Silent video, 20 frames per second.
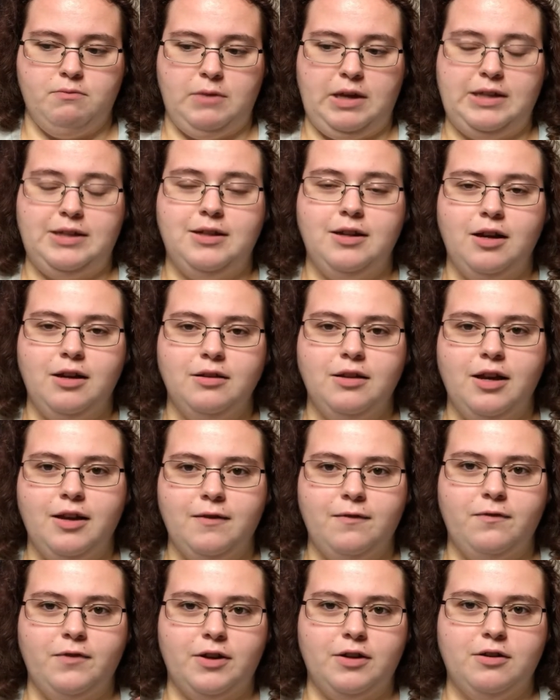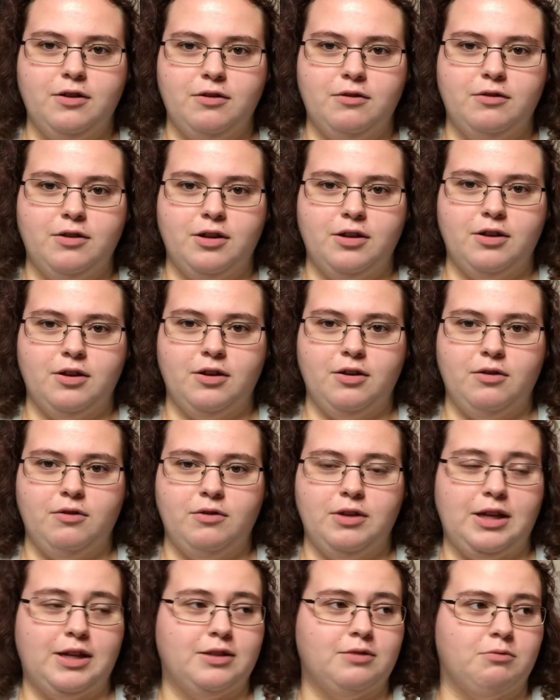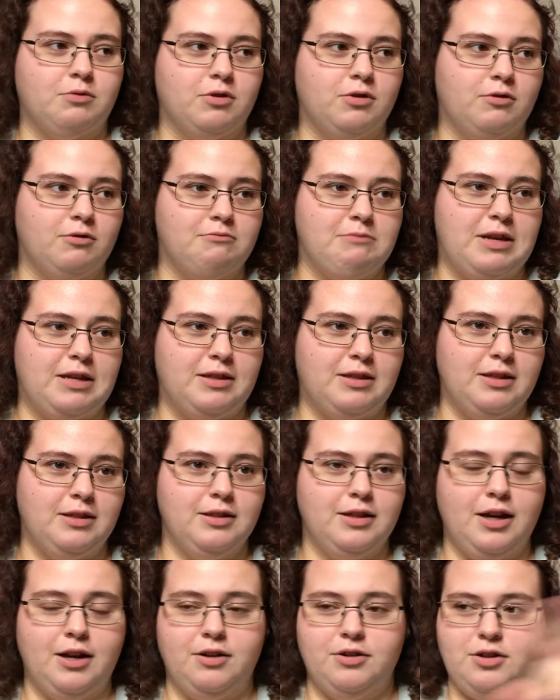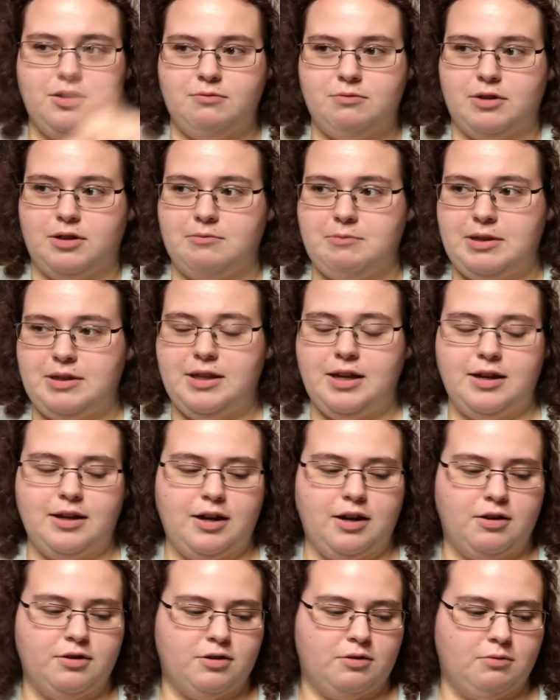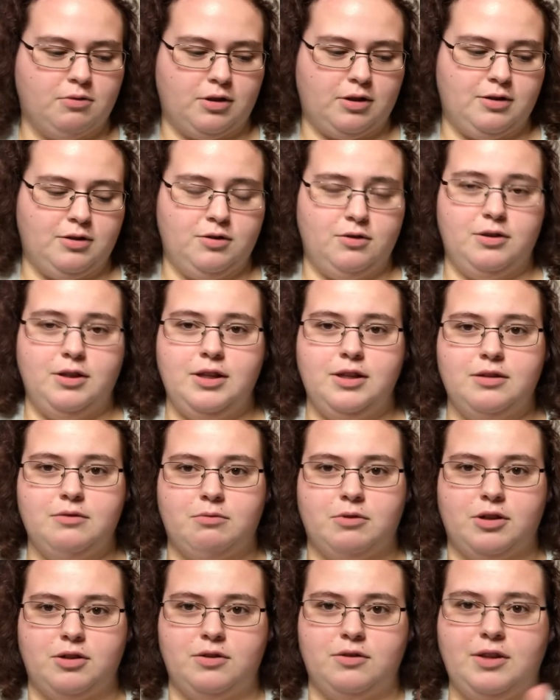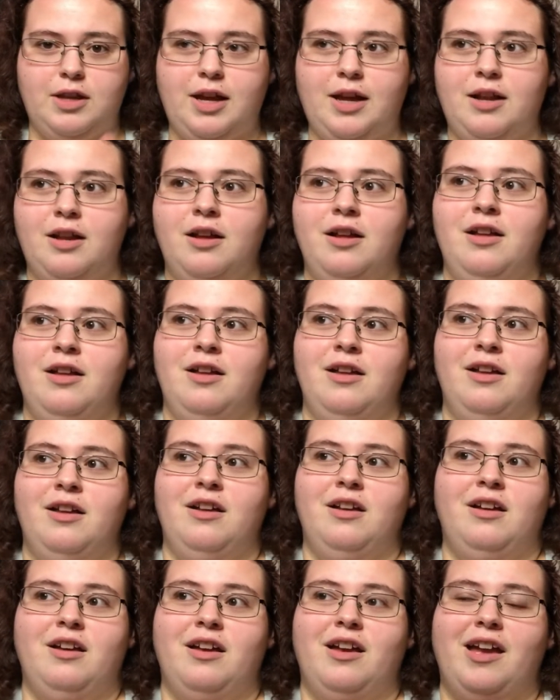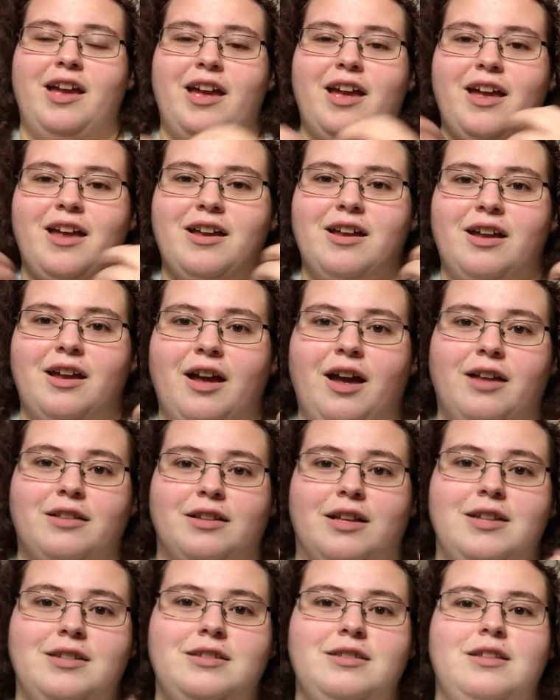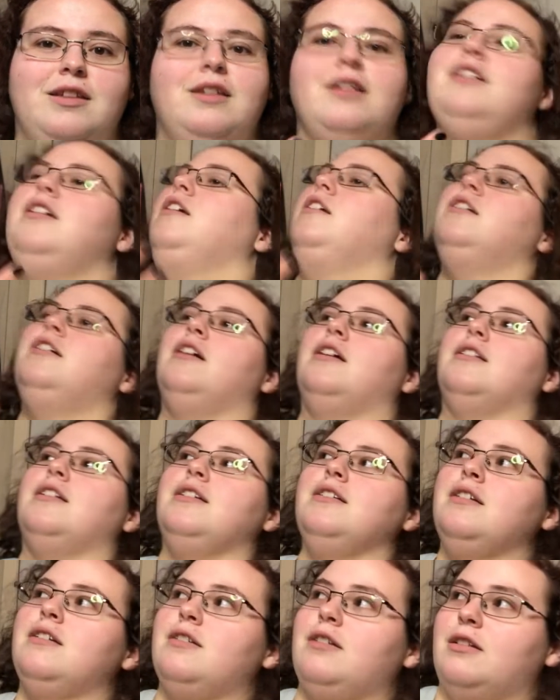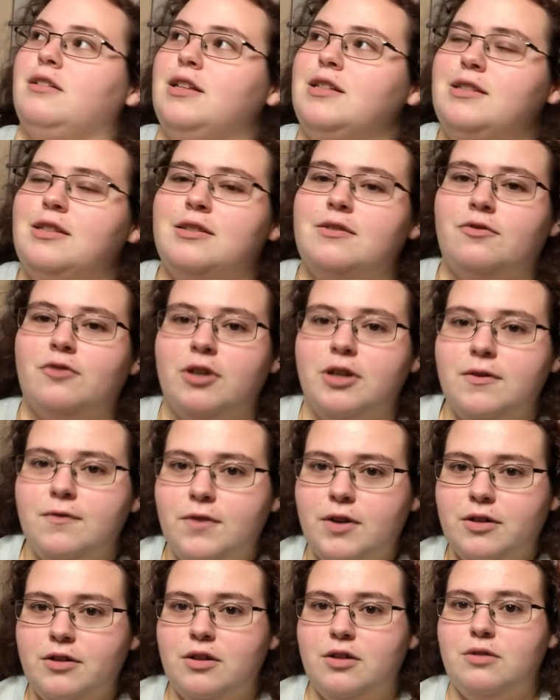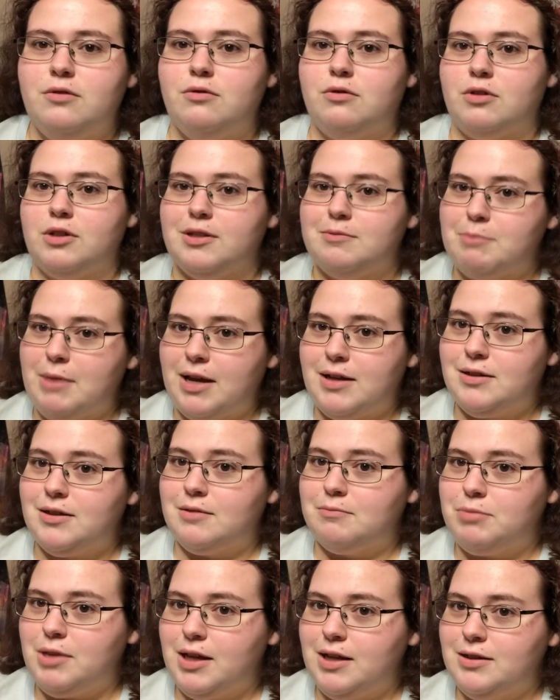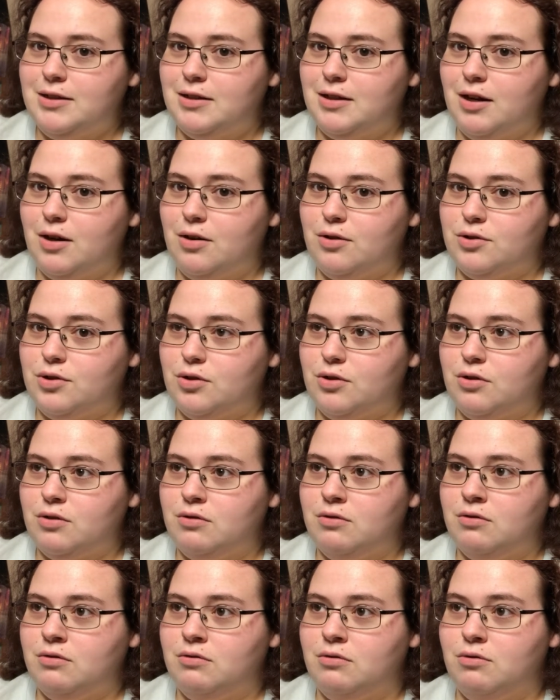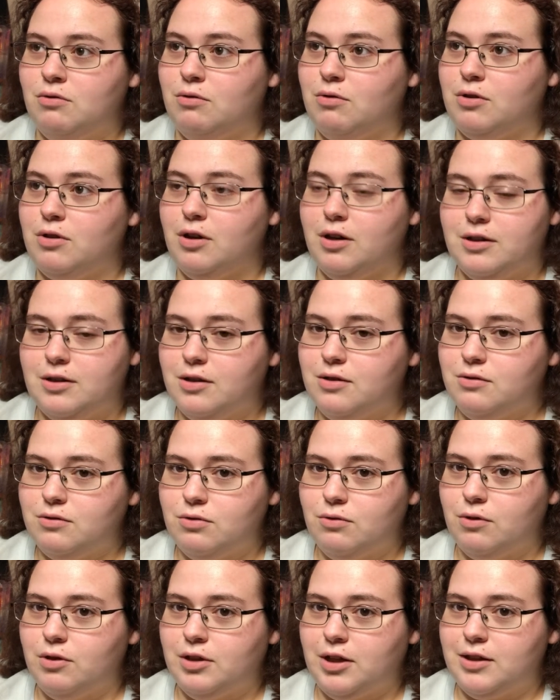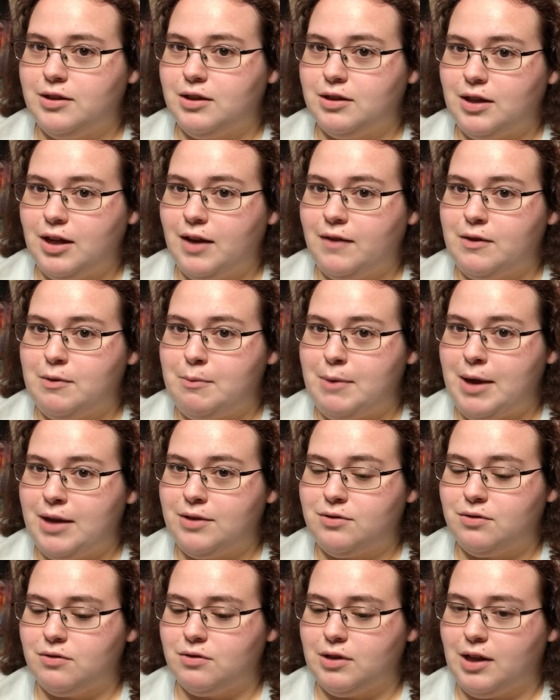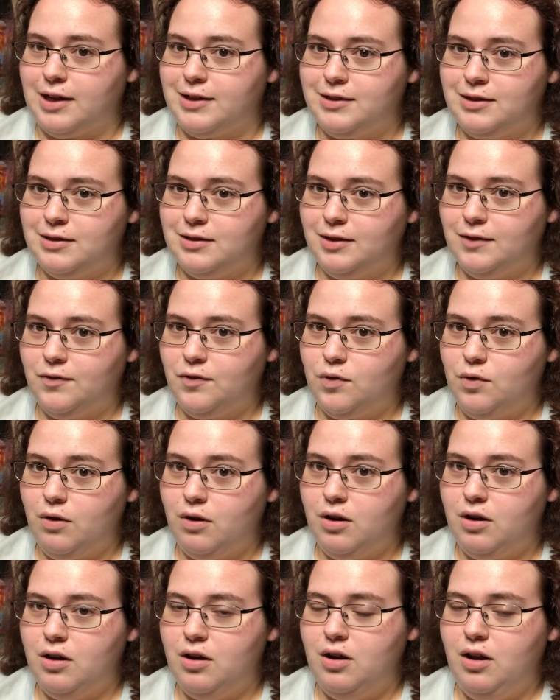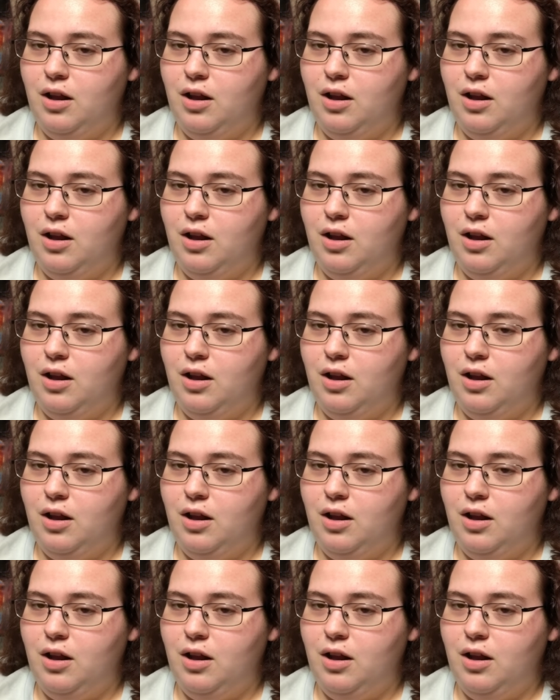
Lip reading: It's not like Funko can go, yes, we're going to make this character, we're going to make that character, we're going to do this, we're going to do that. Unless it's Freddy Funko or a Spastic Plastic character or another toy line that they have the master licensing for,